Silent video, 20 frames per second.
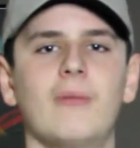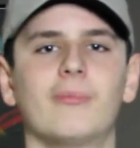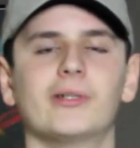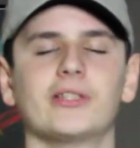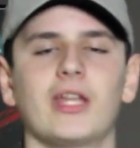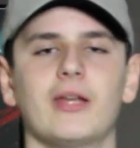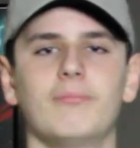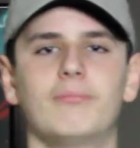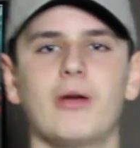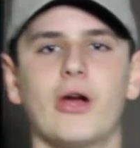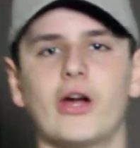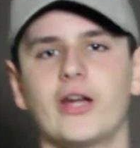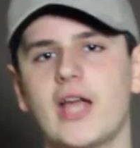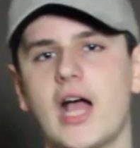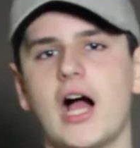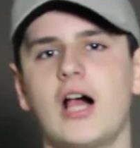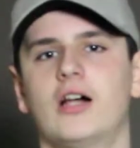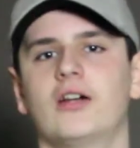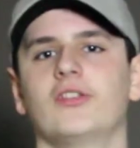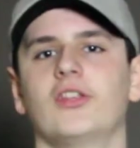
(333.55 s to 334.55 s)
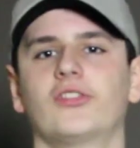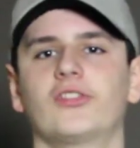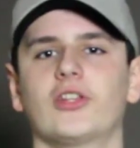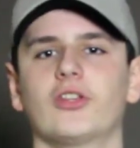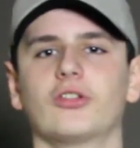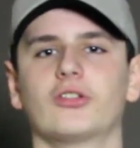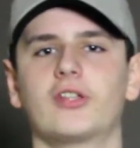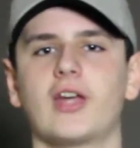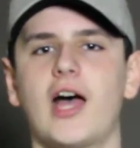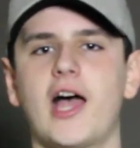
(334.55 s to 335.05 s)
But then Barry Allen, this
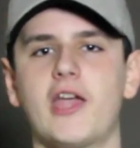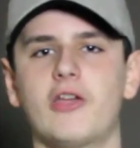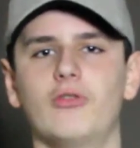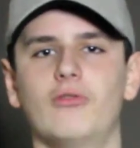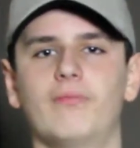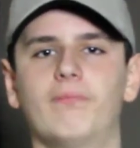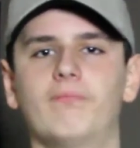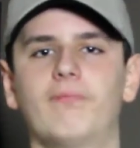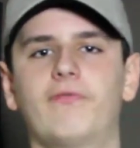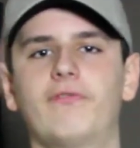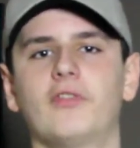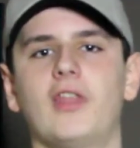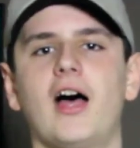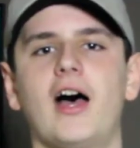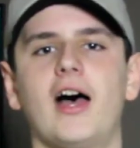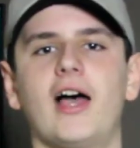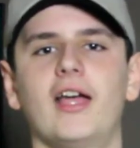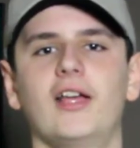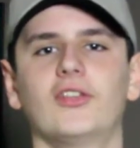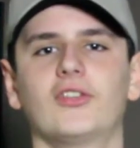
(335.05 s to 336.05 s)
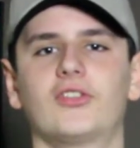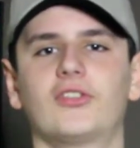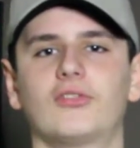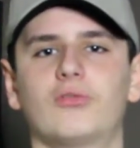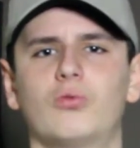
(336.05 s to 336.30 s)
other guy who flies,